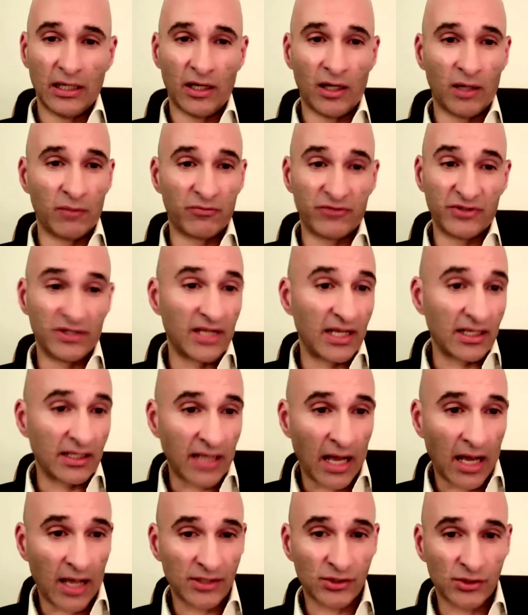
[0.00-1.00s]
um, Fidel
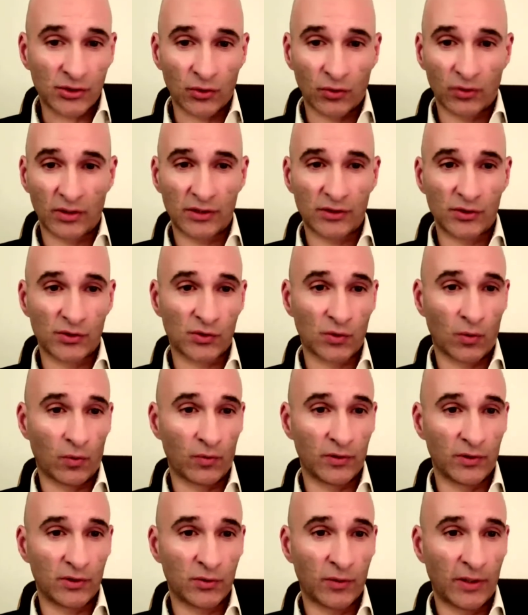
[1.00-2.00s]
Castro that you
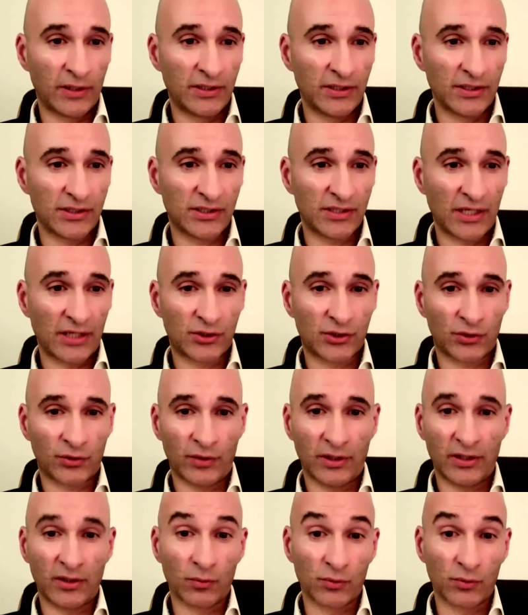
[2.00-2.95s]
saw in the 20th century.